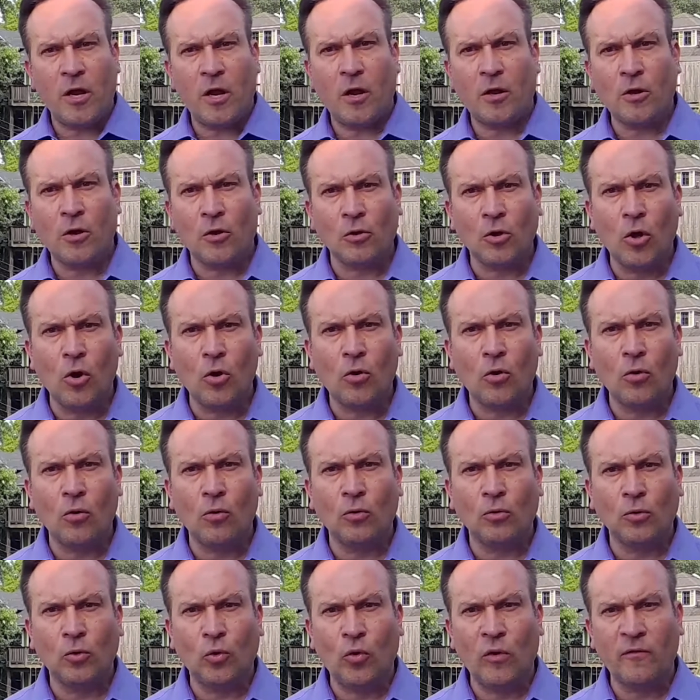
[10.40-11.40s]
here, your
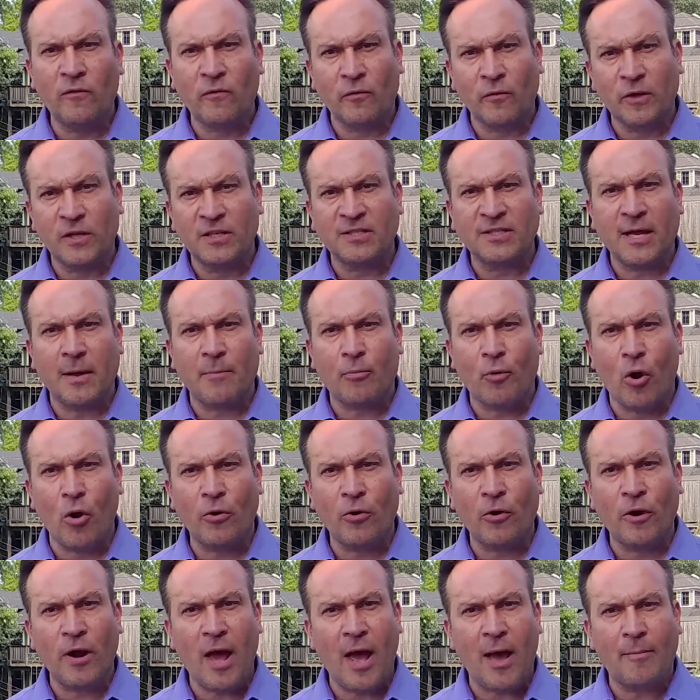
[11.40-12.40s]
local Louisville real estate
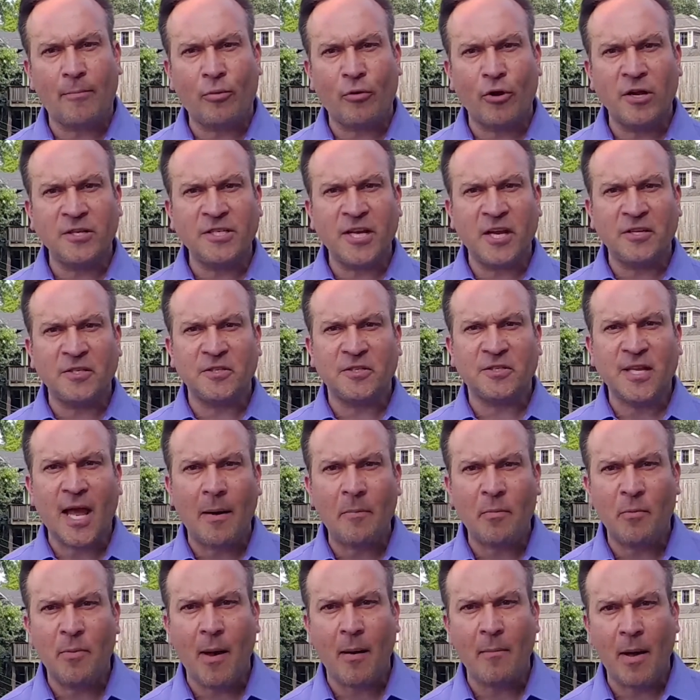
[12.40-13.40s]
broker, and I appreciate you
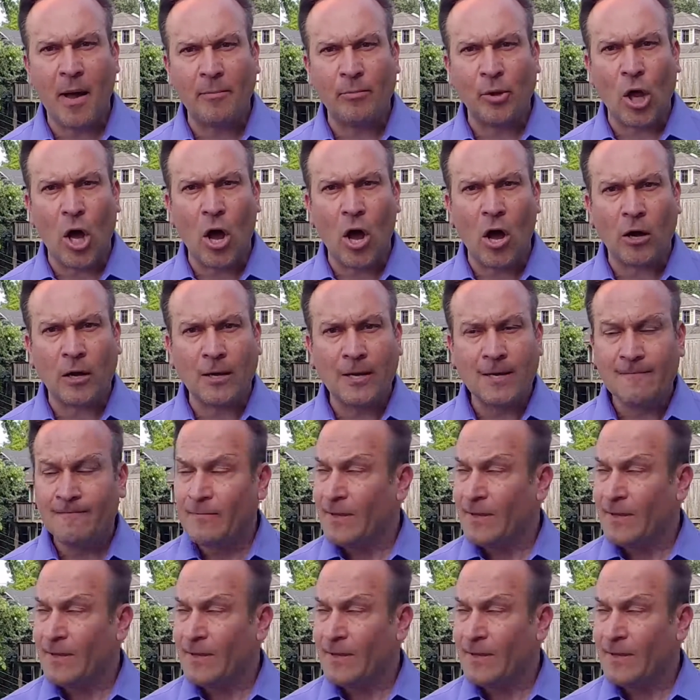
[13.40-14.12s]
stopping by my blog.